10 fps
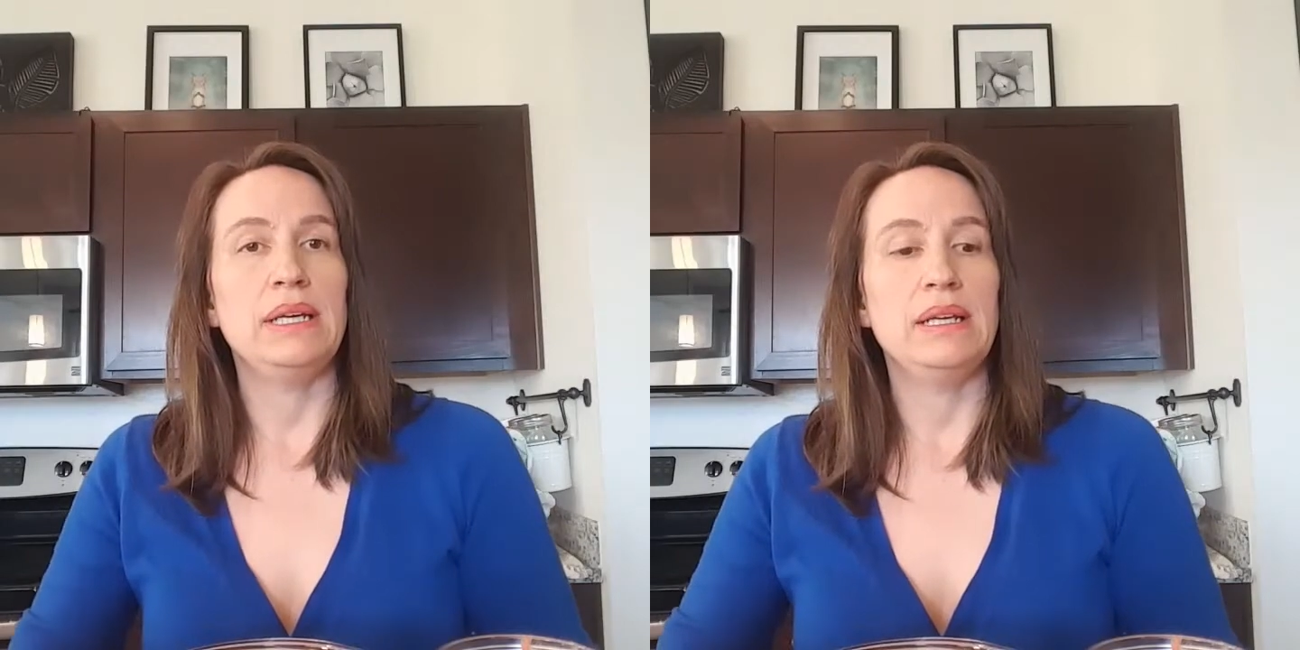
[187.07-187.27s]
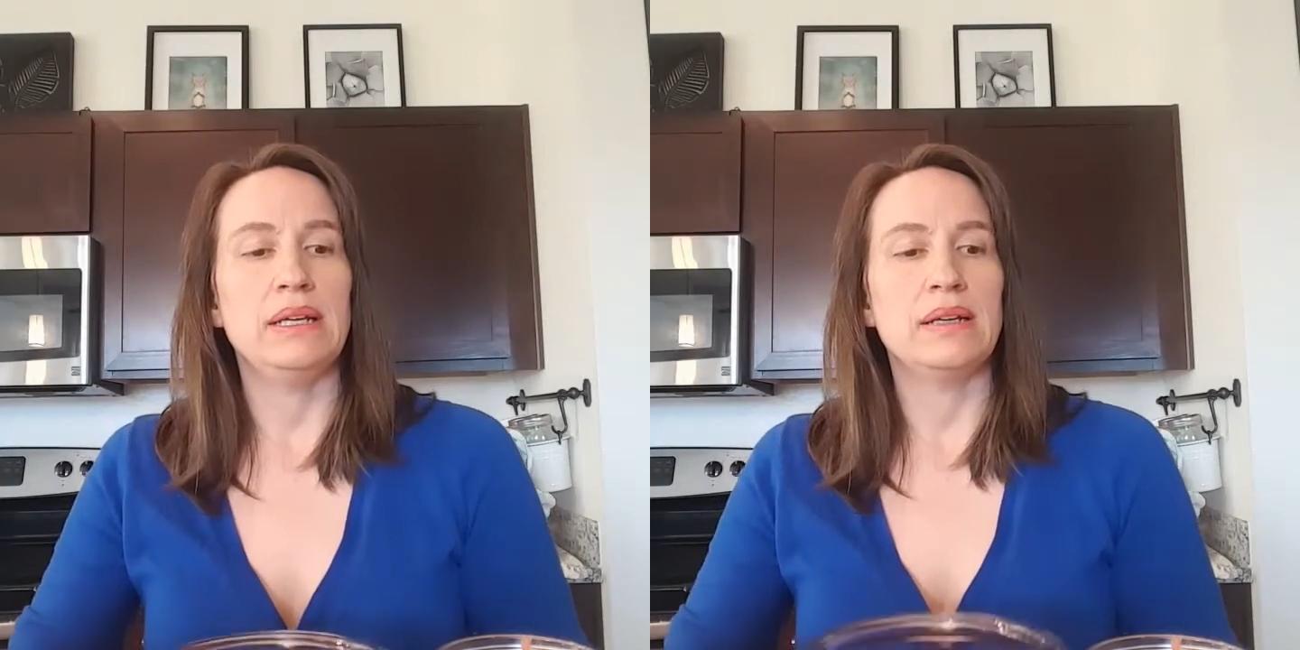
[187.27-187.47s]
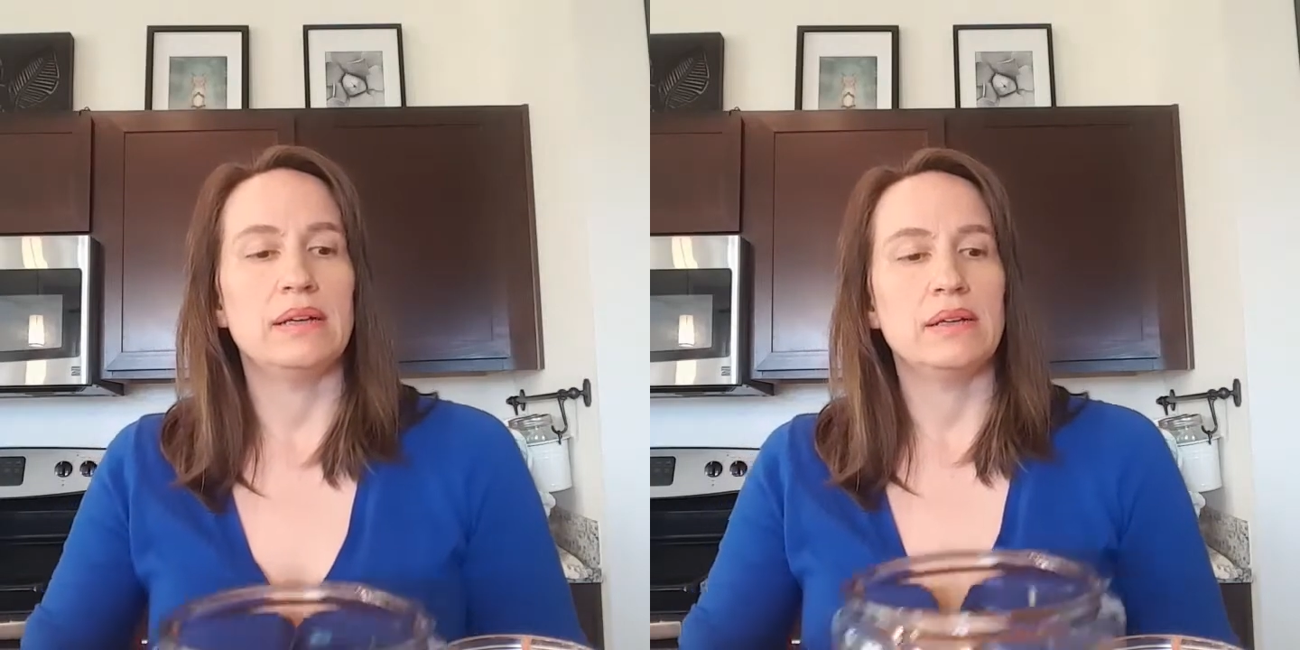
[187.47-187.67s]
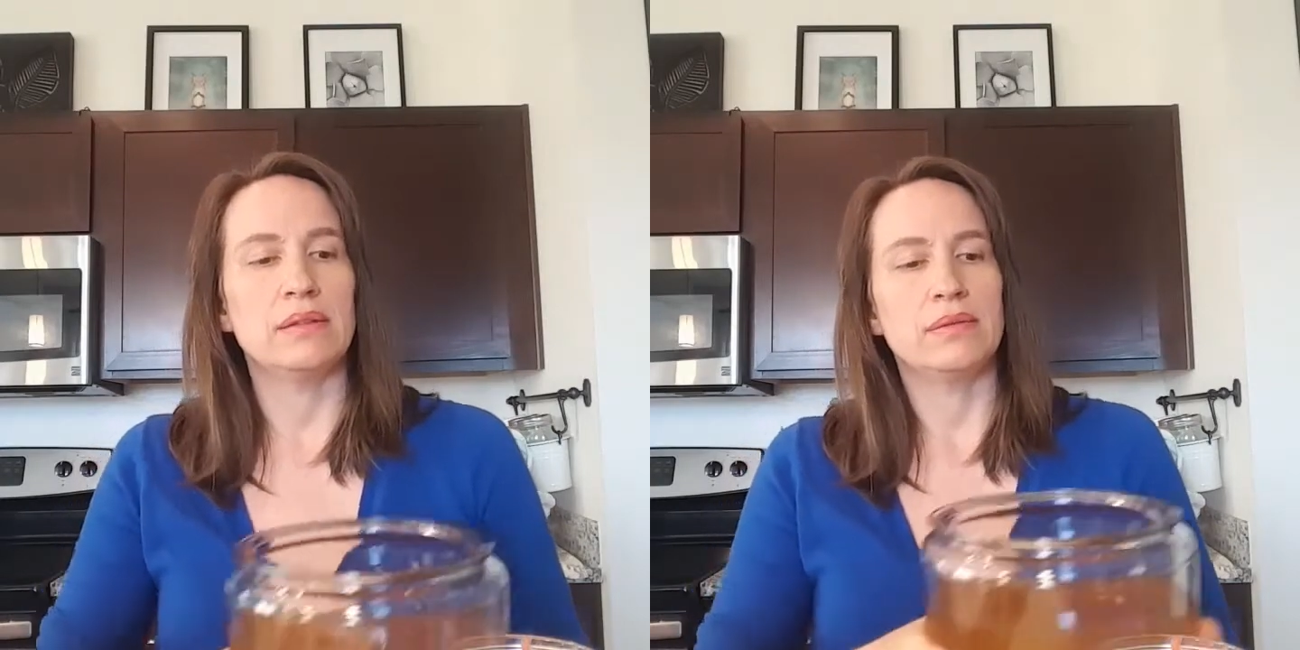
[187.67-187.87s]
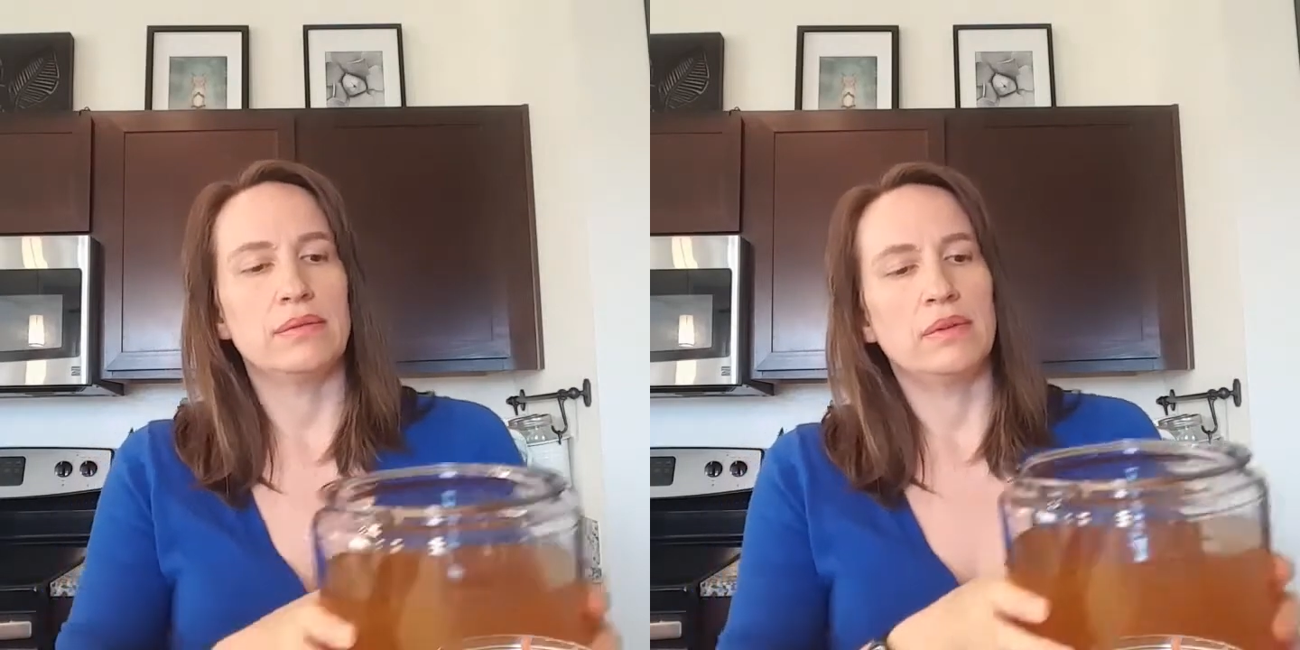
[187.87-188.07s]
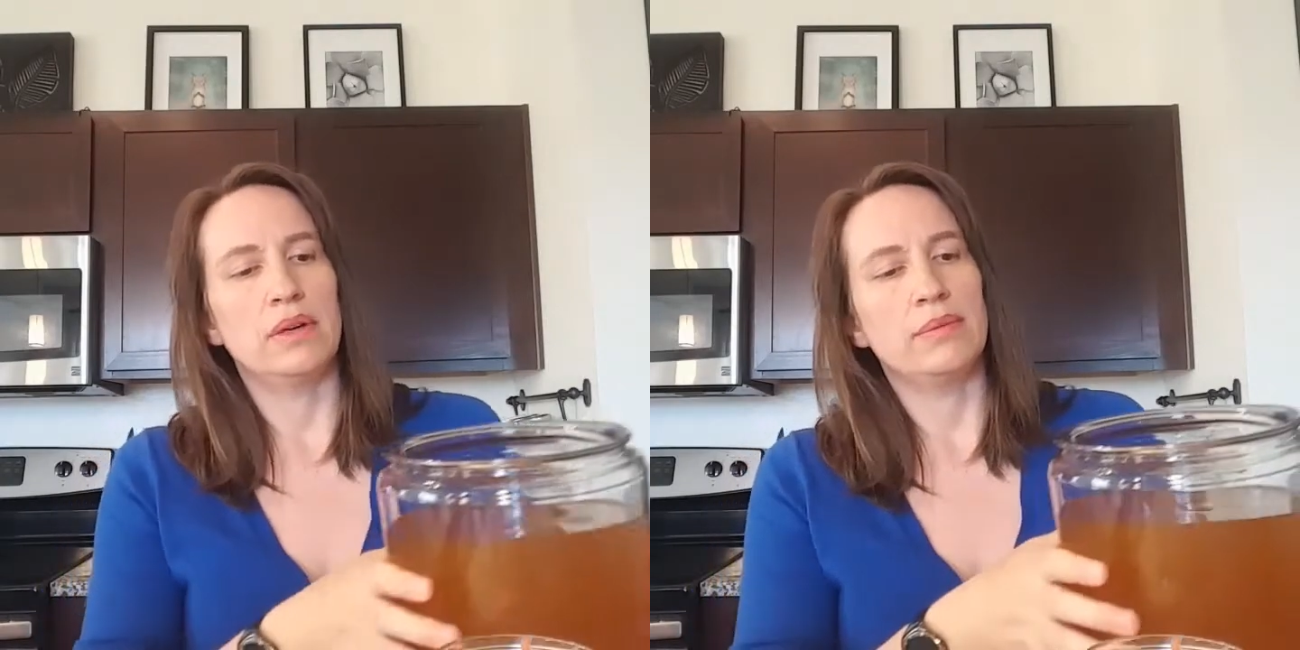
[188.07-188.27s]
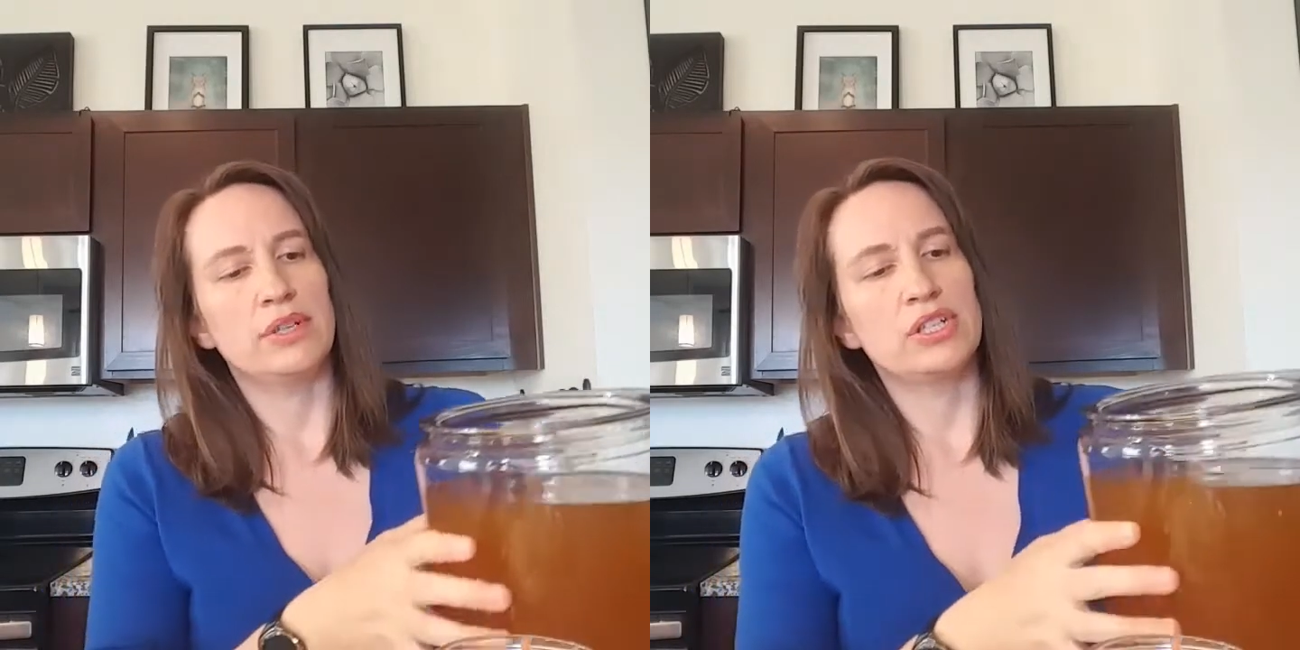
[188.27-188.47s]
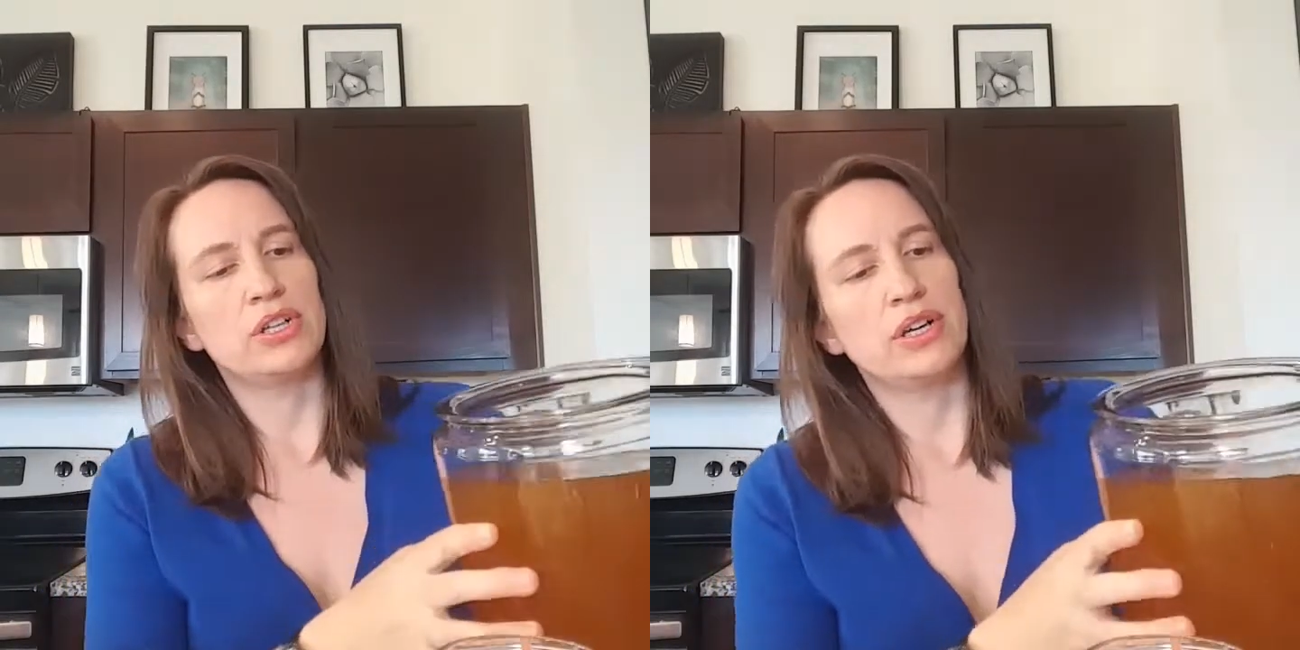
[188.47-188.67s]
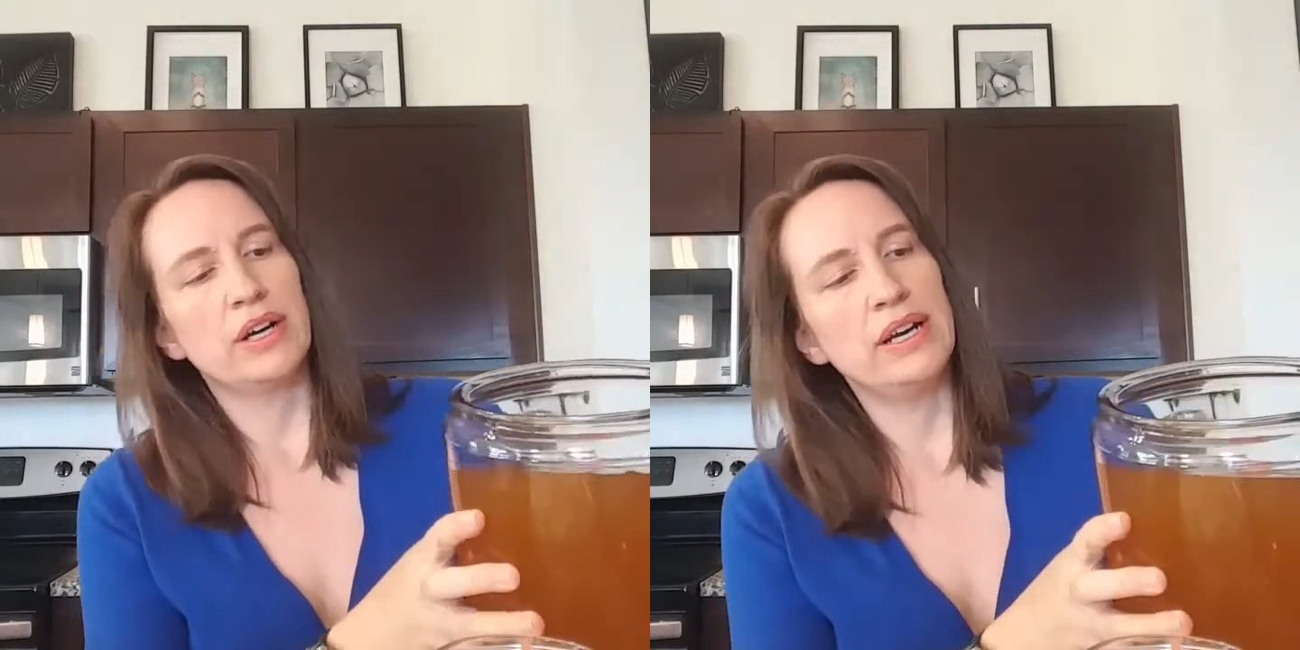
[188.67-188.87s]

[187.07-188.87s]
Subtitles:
eating the sugar.